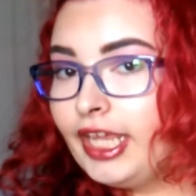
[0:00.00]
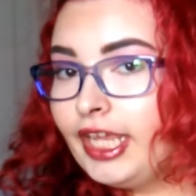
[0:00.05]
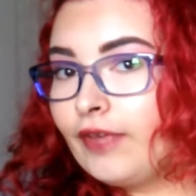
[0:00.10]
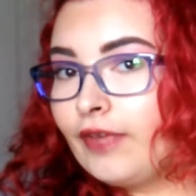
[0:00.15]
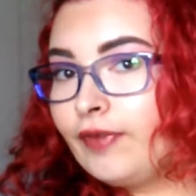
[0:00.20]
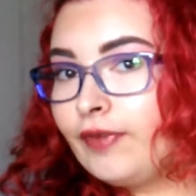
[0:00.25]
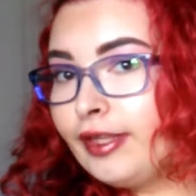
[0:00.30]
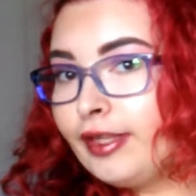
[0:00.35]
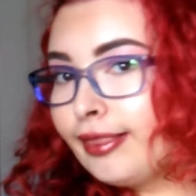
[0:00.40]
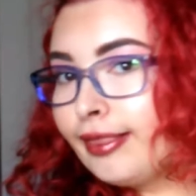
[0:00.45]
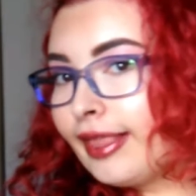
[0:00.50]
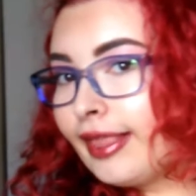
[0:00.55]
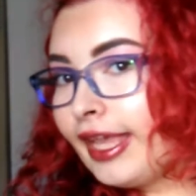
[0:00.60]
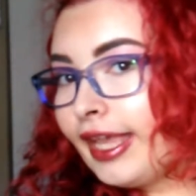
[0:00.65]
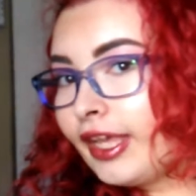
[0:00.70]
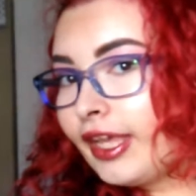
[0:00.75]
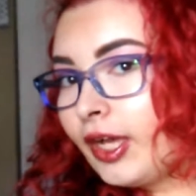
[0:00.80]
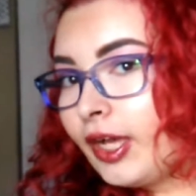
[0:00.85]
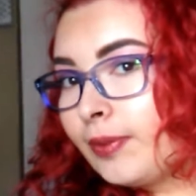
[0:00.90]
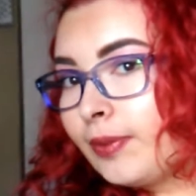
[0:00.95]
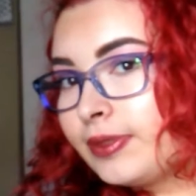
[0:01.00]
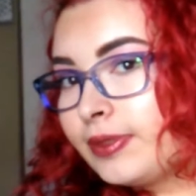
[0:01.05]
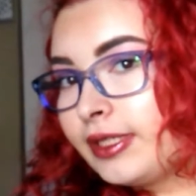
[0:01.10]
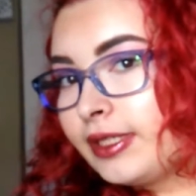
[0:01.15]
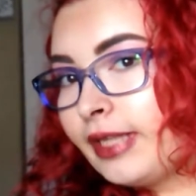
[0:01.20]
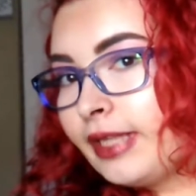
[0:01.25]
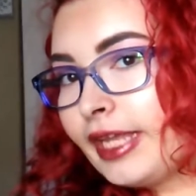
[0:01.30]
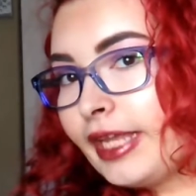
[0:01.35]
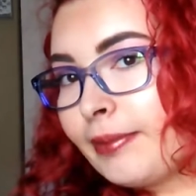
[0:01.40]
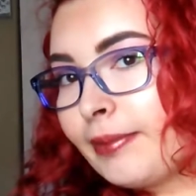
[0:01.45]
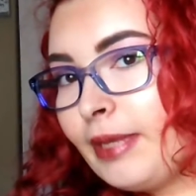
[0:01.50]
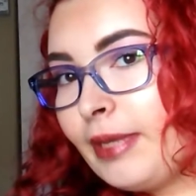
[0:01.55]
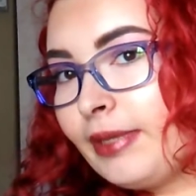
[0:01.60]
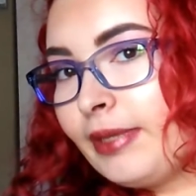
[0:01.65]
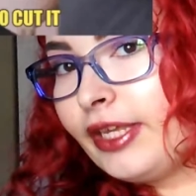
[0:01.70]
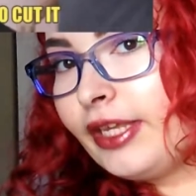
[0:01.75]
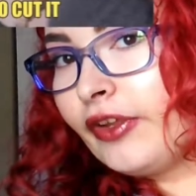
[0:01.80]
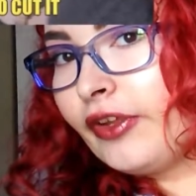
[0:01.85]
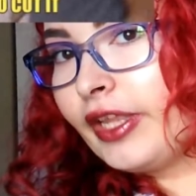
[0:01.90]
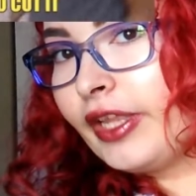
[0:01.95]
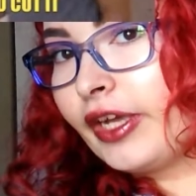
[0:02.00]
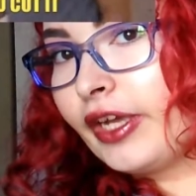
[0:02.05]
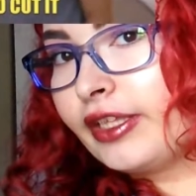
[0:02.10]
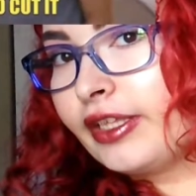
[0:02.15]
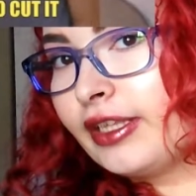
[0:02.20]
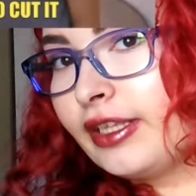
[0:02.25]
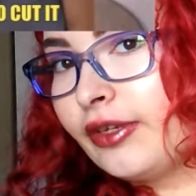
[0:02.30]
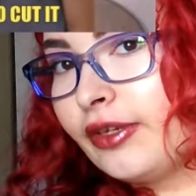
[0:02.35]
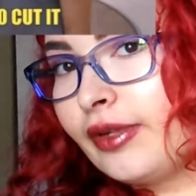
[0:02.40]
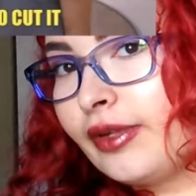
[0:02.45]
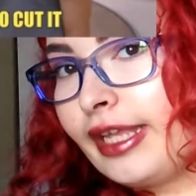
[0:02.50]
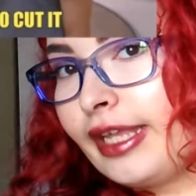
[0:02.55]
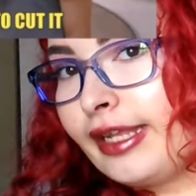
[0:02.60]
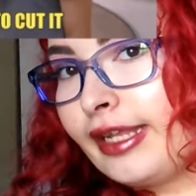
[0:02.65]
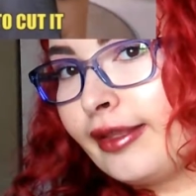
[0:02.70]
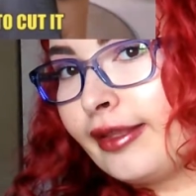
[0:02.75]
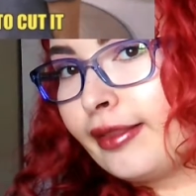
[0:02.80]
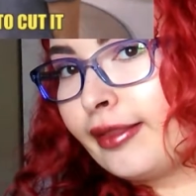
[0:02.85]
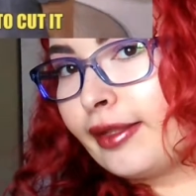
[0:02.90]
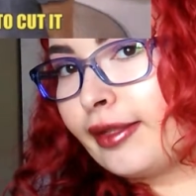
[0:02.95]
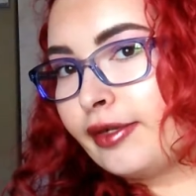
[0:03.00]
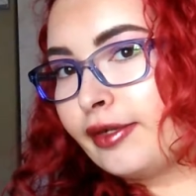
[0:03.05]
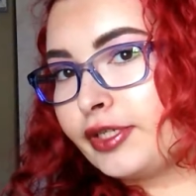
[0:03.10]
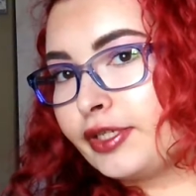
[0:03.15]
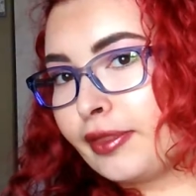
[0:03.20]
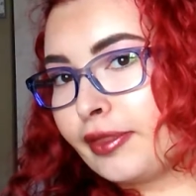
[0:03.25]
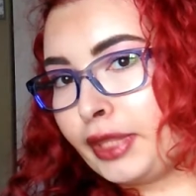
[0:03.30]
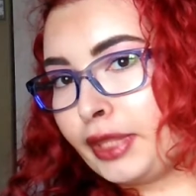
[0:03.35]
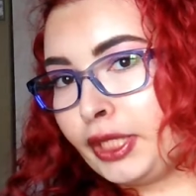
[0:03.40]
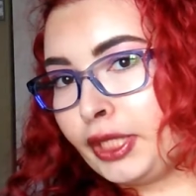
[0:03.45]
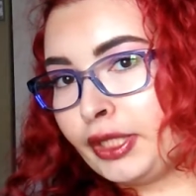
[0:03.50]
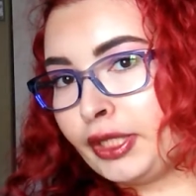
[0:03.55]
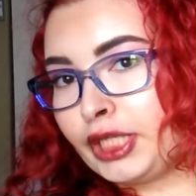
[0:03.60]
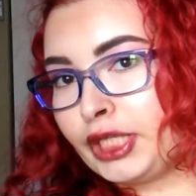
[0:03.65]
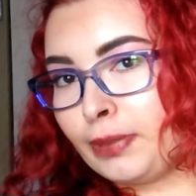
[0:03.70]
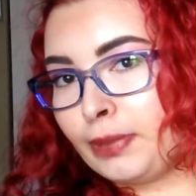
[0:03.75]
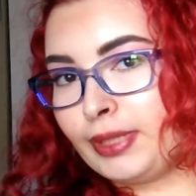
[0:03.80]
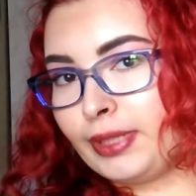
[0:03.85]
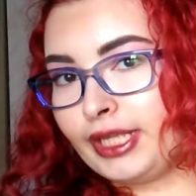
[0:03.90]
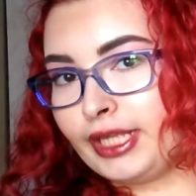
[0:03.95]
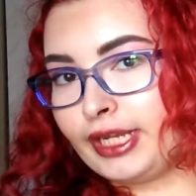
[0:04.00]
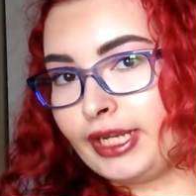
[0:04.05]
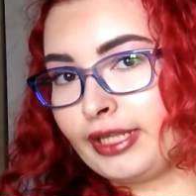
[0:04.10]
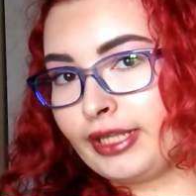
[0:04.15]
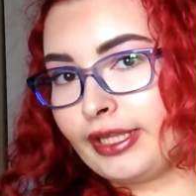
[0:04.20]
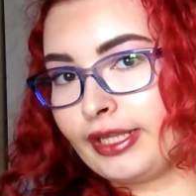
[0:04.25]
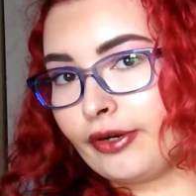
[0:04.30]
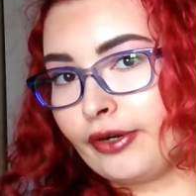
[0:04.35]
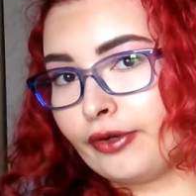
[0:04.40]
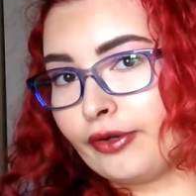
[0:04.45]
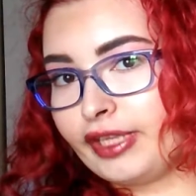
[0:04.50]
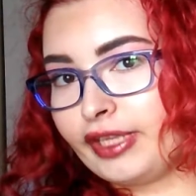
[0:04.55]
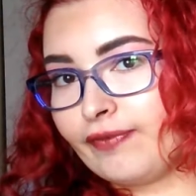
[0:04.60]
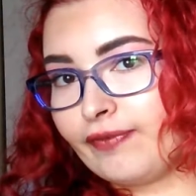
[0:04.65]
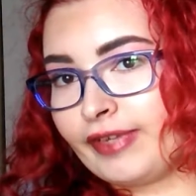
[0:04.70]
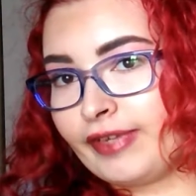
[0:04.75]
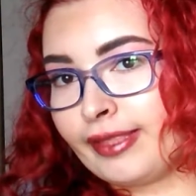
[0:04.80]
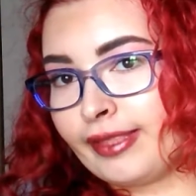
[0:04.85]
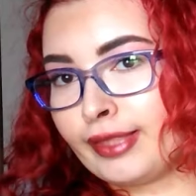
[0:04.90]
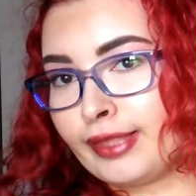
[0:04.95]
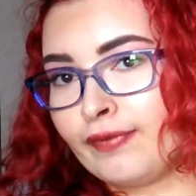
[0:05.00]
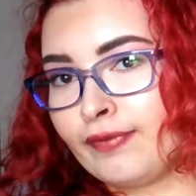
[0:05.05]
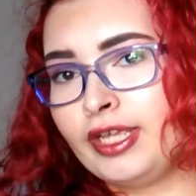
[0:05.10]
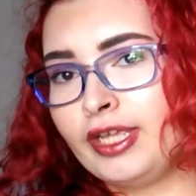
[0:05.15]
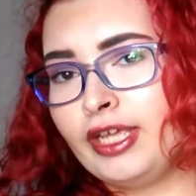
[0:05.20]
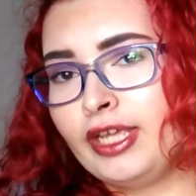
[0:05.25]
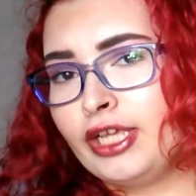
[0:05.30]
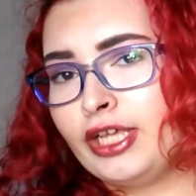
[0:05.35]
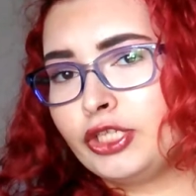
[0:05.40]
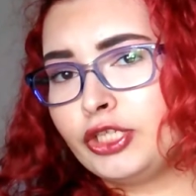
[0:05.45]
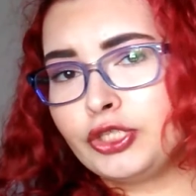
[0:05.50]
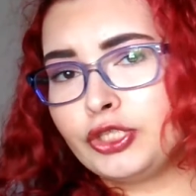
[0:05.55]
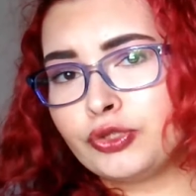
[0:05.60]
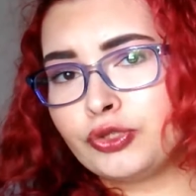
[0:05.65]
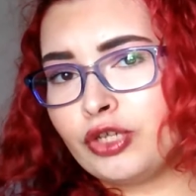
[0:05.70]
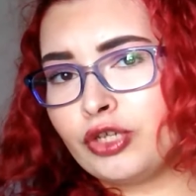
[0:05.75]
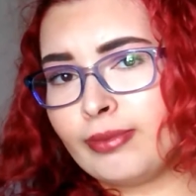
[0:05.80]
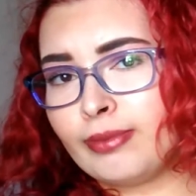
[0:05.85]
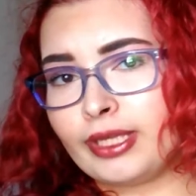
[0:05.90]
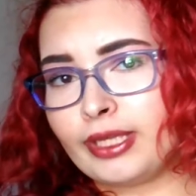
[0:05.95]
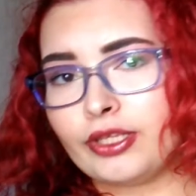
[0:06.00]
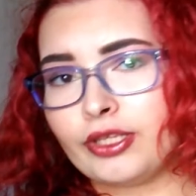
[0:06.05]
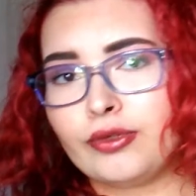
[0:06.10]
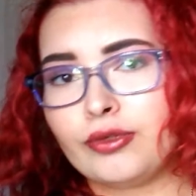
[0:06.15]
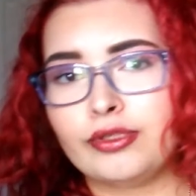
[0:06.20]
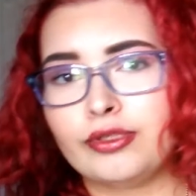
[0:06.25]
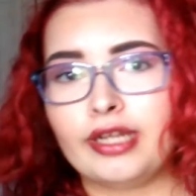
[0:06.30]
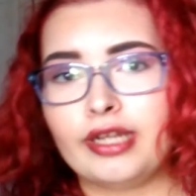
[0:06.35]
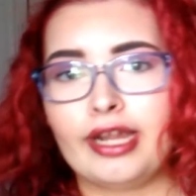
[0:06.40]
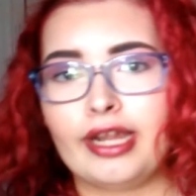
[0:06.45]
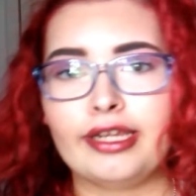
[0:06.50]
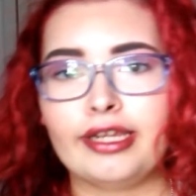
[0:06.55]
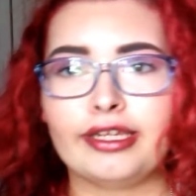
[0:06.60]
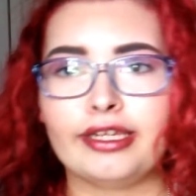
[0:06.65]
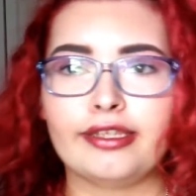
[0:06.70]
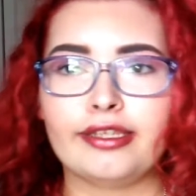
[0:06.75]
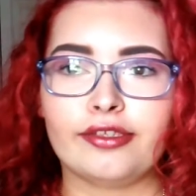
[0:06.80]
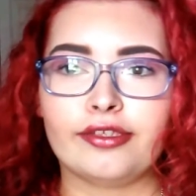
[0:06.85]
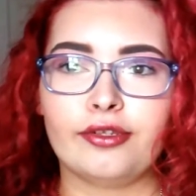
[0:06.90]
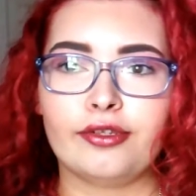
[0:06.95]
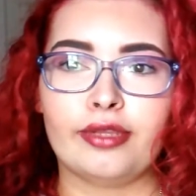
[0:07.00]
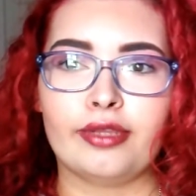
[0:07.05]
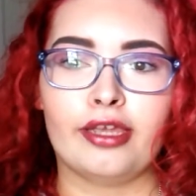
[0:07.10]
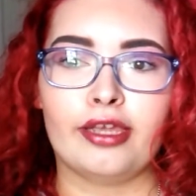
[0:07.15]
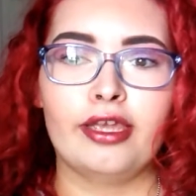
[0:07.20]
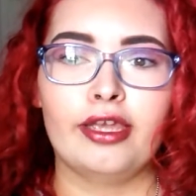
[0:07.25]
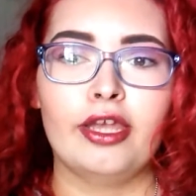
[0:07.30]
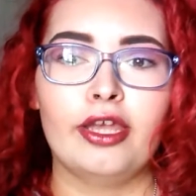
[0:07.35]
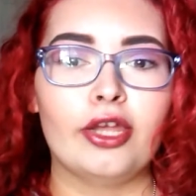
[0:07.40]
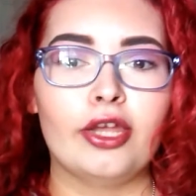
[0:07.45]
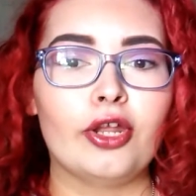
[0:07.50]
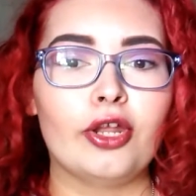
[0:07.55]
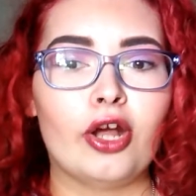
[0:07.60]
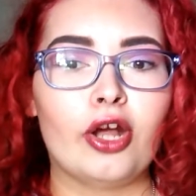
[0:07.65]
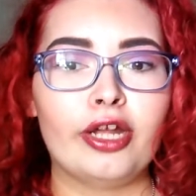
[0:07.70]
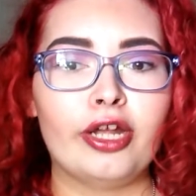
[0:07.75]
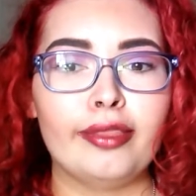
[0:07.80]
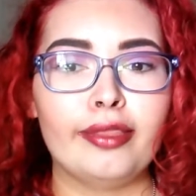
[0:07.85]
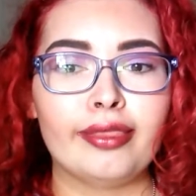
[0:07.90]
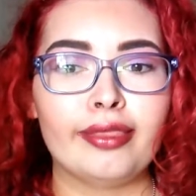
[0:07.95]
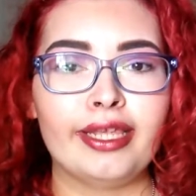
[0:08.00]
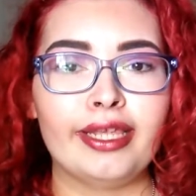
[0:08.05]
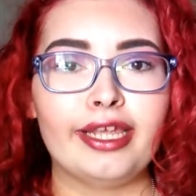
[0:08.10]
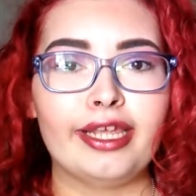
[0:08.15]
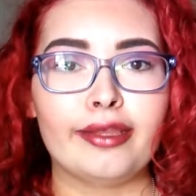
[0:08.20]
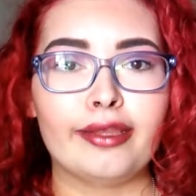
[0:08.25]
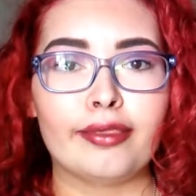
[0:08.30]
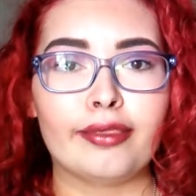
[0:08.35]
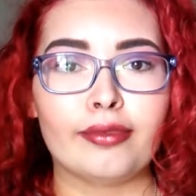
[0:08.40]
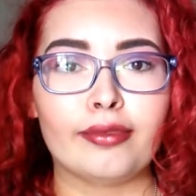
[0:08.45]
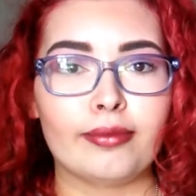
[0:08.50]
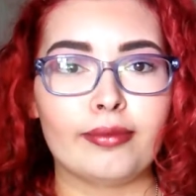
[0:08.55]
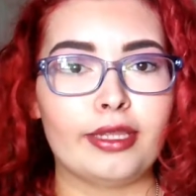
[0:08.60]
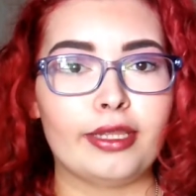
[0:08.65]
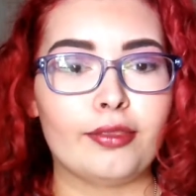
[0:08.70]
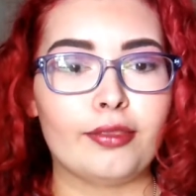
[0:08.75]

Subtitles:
If it's like up to like maybe here, like on the little ends, and it's just still in the beginning, like early phase of it, just trim it. You do not need to do that. And honestly, it's